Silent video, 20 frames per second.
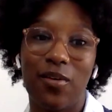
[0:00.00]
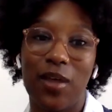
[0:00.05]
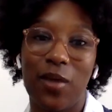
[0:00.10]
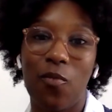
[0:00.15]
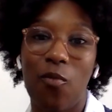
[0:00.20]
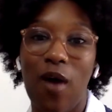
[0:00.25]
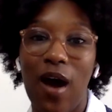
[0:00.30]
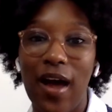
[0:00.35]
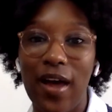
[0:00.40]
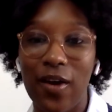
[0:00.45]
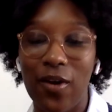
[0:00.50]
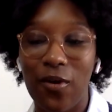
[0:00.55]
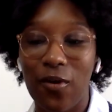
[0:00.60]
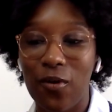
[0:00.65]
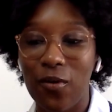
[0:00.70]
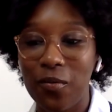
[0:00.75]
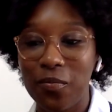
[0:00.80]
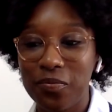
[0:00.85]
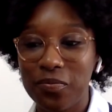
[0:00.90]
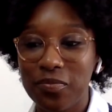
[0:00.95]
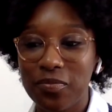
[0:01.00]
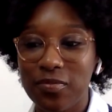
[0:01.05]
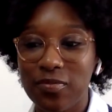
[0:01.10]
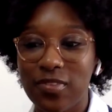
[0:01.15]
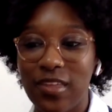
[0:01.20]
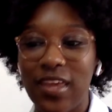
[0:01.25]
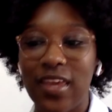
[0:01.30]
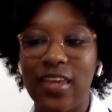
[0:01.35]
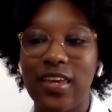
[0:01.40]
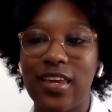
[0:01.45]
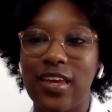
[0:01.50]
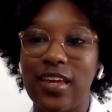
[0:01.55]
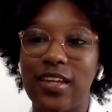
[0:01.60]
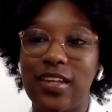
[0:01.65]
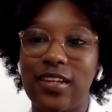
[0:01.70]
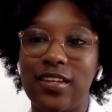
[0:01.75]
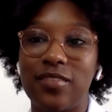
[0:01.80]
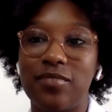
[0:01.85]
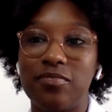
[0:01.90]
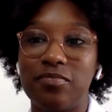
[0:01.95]
Like, while they
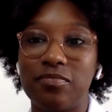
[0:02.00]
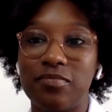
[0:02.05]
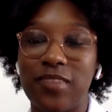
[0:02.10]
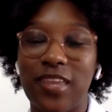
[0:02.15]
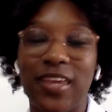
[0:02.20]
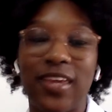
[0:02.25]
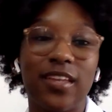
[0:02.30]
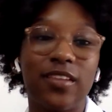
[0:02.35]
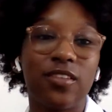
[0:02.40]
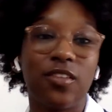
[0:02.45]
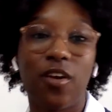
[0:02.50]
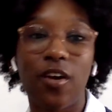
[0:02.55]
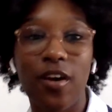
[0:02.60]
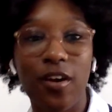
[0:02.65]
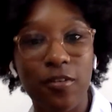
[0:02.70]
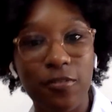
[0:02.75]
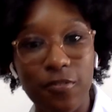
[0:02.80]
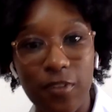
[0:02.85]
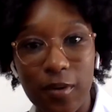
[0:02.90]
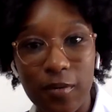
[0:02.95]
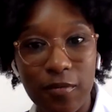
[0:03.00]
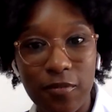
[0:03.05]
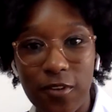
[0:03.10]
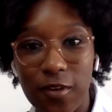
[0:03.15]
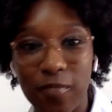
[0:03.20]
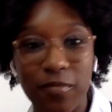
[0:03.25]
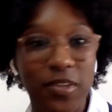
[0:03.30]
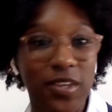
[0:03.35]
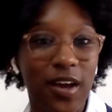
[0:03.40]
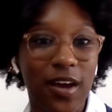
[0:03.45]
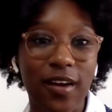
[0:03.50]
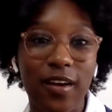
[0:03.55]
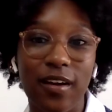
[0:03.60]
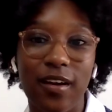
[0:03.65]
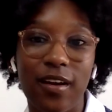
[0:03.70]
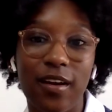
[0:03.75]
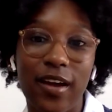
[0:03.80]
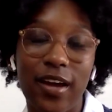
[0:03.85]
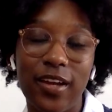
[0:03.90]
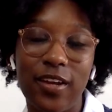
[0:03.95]
can learn from
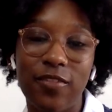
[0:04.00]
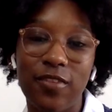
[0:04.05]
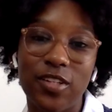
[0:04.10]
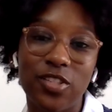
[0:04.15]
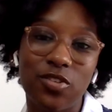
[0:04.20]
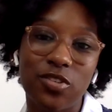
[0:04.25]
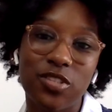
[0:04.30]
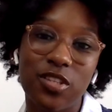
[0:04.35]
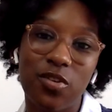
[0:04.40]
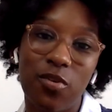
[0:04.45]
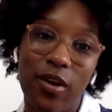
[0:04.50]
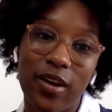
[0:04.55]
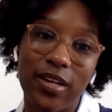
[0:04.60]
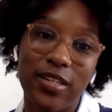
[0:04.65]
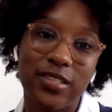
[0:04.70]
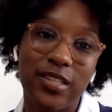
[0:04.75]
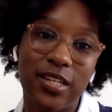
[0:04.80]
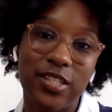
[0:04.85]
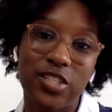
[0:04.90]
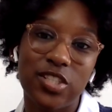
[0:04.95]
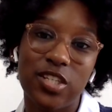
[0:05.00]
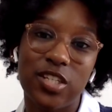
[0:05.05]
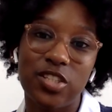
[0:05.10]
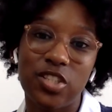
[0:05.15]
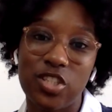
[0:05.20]
younger individuals in the organization,